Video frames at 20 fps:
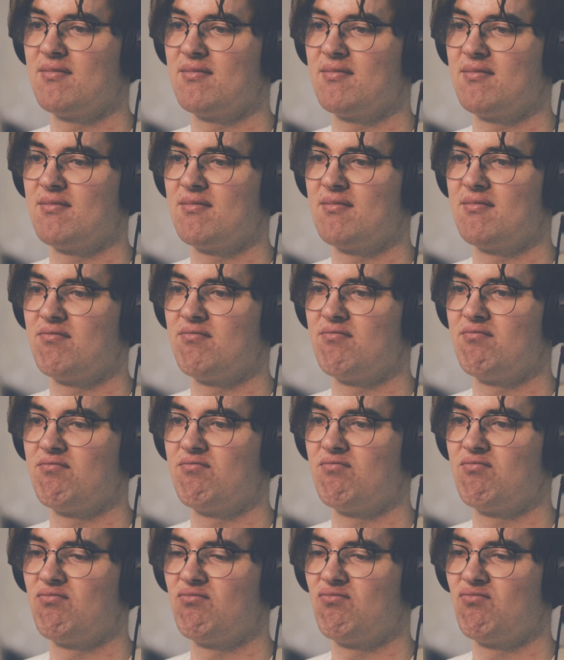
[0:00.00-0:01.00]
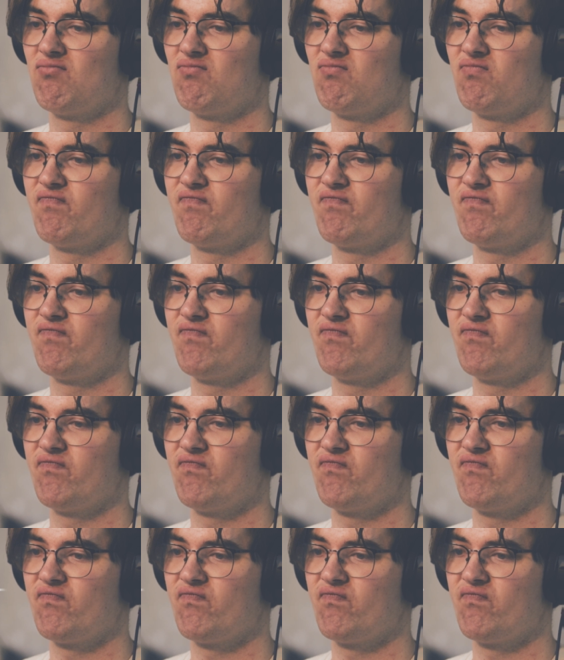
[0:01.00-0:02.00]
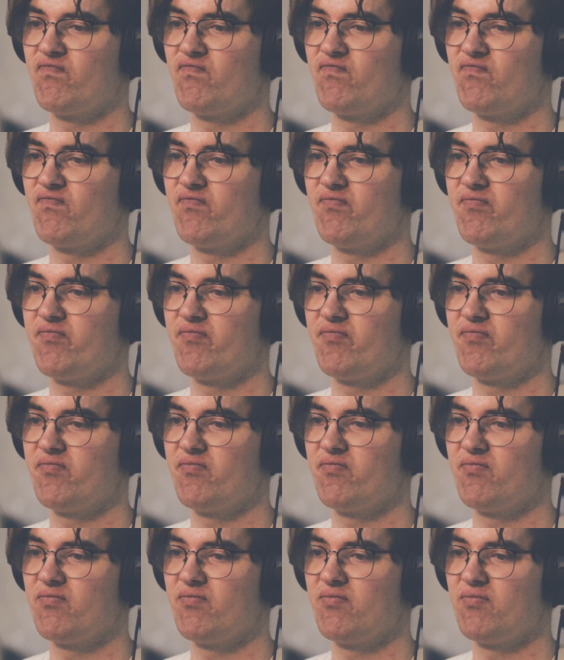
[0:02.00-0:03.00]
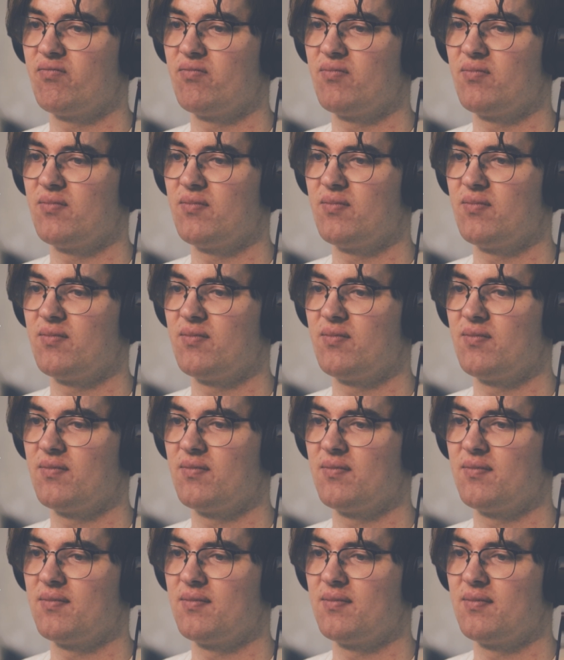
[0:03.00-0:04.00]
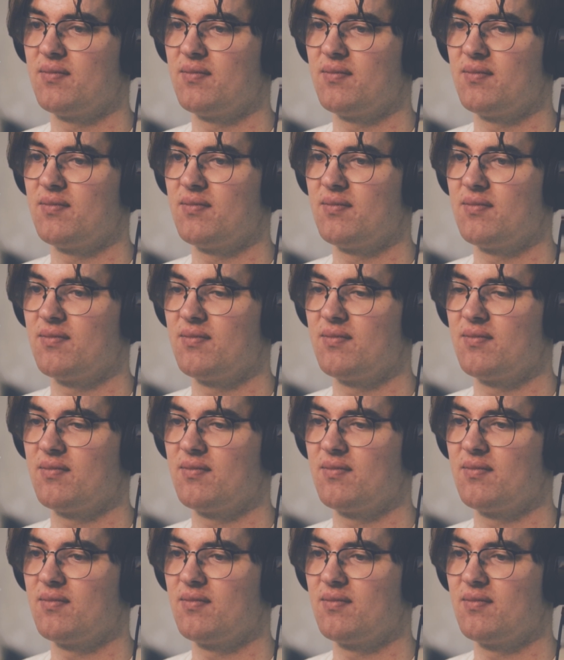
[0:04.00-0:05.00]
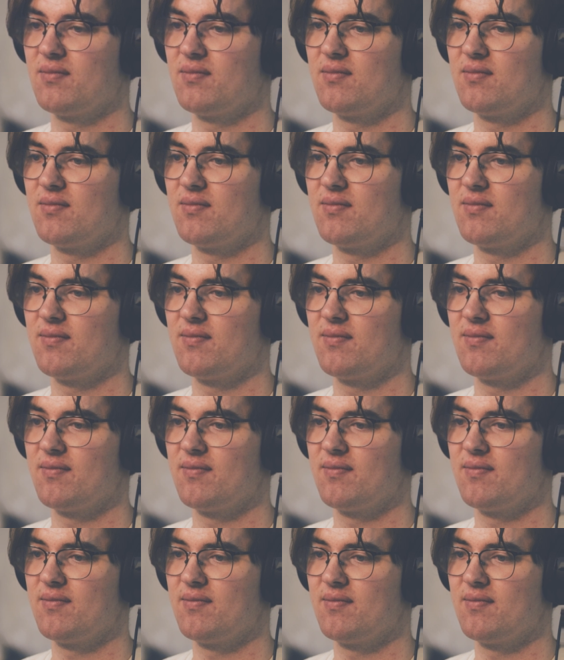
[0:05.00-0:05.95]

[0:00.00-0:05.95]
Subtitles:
Nothing is said.